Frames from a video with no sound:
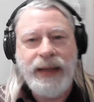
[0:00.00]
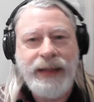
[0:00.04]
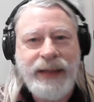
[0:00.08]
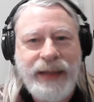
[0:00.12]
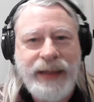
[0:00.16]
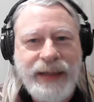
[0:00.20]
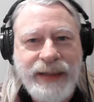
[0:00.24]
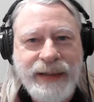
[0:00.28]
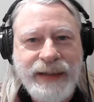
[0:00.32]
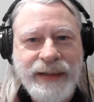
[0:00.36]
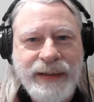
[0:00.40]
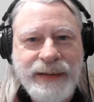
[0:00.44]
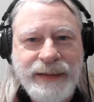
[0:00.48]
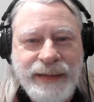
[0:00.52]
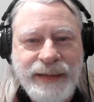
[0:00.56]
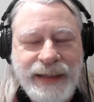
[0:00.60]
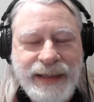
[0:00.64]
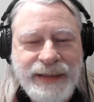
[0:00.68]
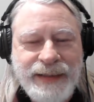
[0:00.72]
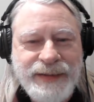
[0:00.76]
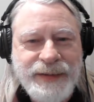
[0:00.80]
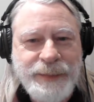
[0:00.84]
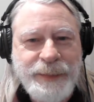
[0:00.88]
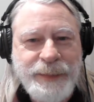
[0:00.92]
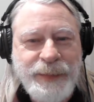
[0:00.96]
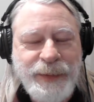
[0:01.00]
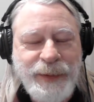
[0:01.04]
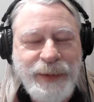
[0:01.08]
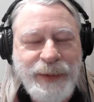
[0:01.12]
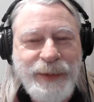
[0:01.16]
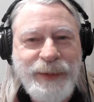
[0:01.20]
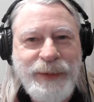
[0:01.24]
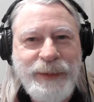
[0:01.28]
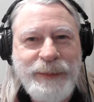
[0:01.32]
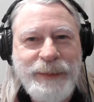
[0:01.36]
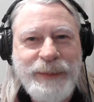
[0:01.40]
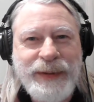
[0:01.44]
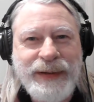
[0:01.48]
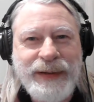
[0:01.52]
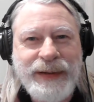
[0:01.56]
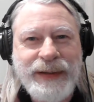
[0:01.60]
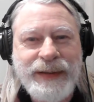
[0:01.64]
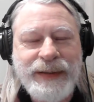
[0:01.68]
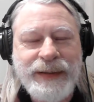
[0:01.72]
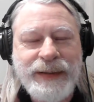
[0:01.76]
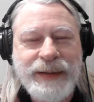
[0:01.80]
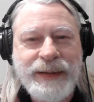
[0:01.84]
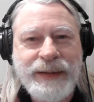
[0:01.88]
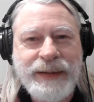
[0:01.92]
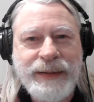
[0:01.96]
India lands a probe on
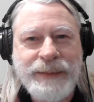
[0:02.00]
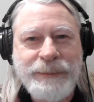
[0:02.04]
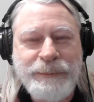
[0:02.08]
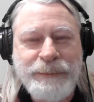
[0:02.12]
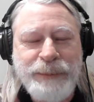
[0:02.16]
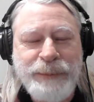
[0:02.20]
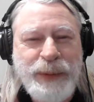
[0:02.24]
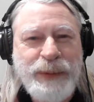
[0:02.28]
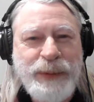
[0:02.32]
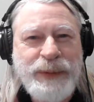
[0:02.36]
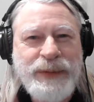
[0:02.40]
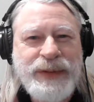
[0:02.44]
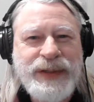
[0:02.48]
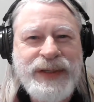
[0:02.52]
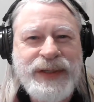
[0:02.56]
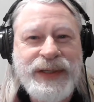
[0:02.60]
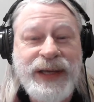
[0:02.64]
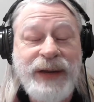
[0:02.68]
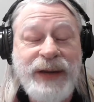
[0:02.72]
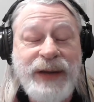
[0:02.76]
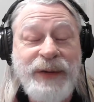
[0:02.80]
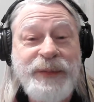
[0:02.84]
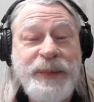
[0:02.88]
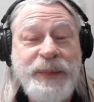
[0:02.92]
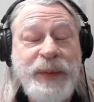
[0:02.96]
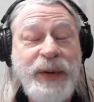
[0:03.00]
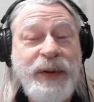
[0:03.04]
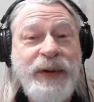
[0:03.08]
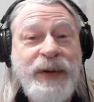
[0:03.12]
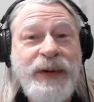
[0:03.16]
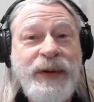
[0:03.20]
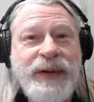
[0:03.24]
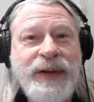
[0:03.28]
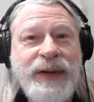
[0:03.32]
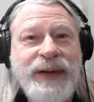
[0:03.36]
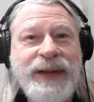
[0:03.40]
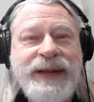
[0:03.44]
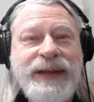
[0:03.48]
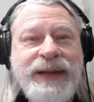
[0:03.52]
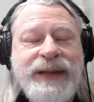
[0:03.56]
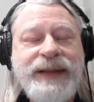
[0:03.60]
the moon's south pole.